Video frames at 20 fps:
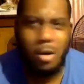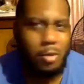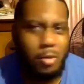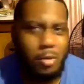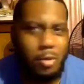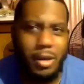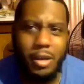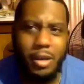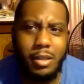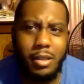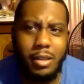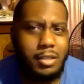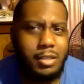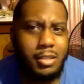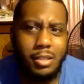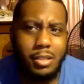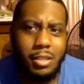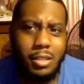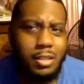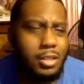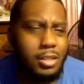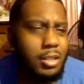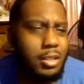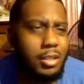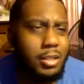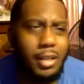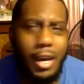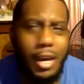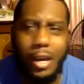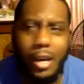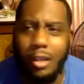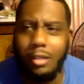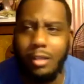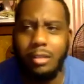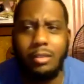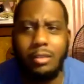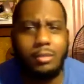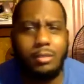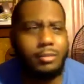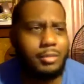man, because he still got
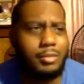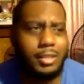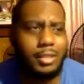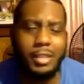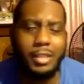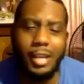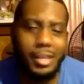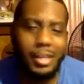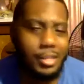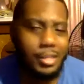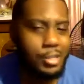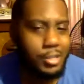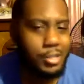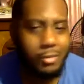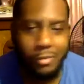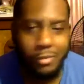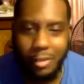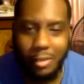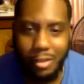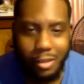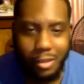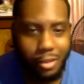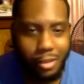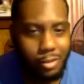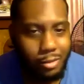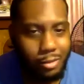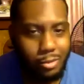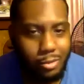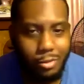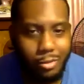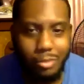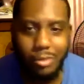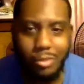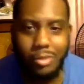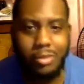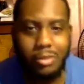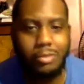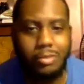the cheap videos,